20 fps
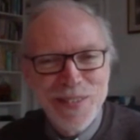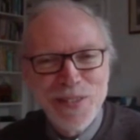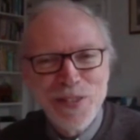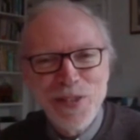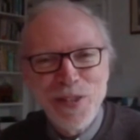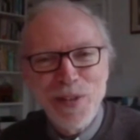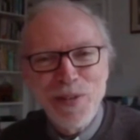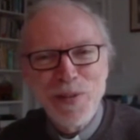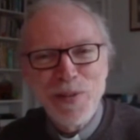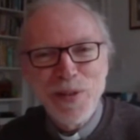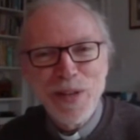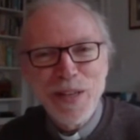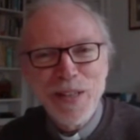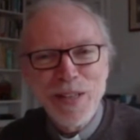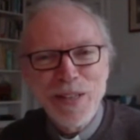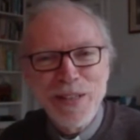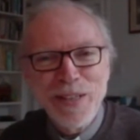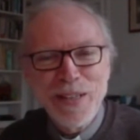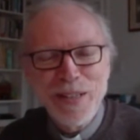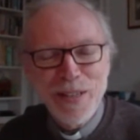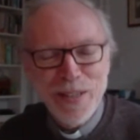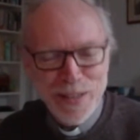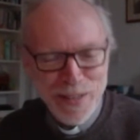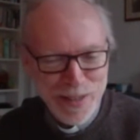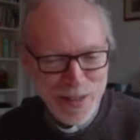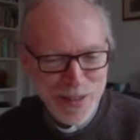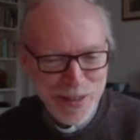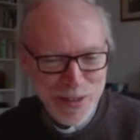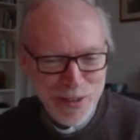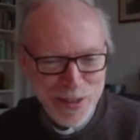so he didn't need
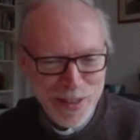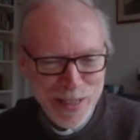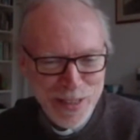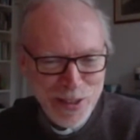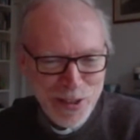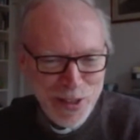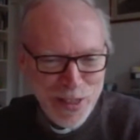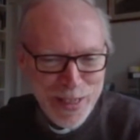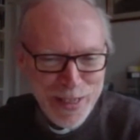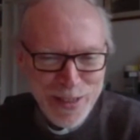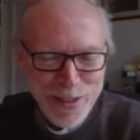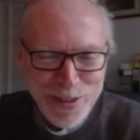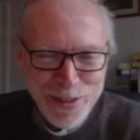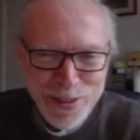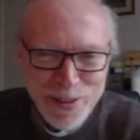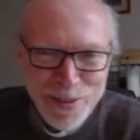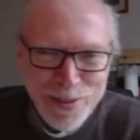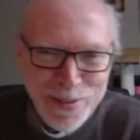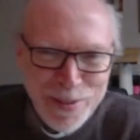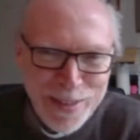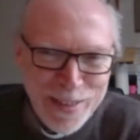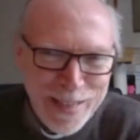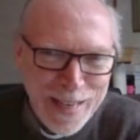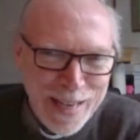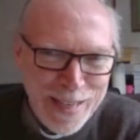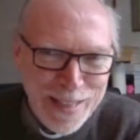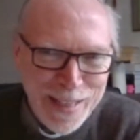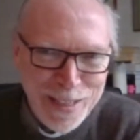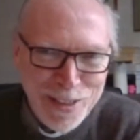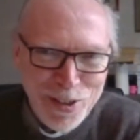a, an identity card to uh,
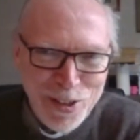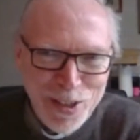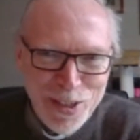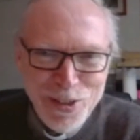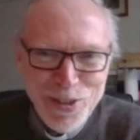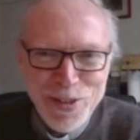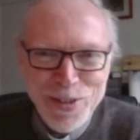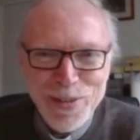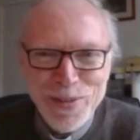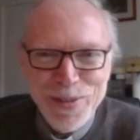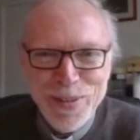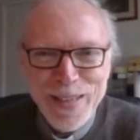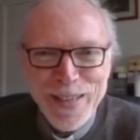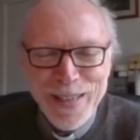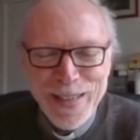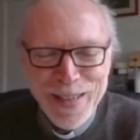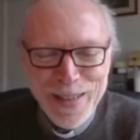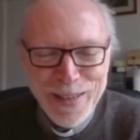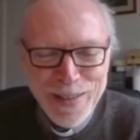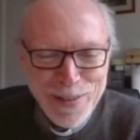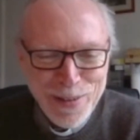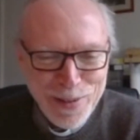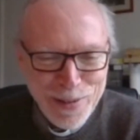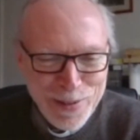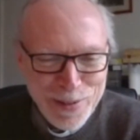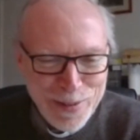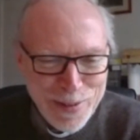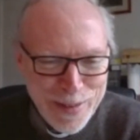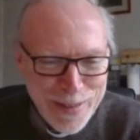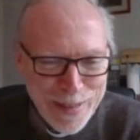gain access to the, uh,
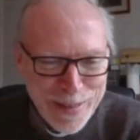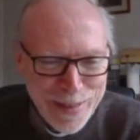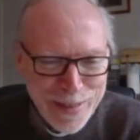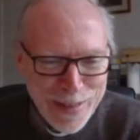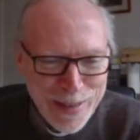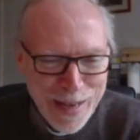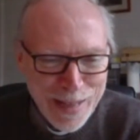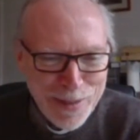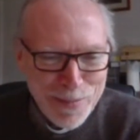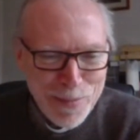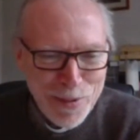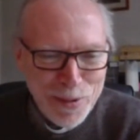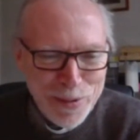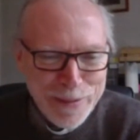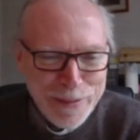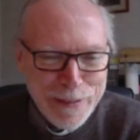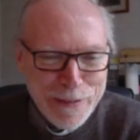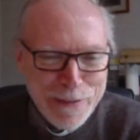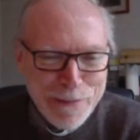the, the, the animal.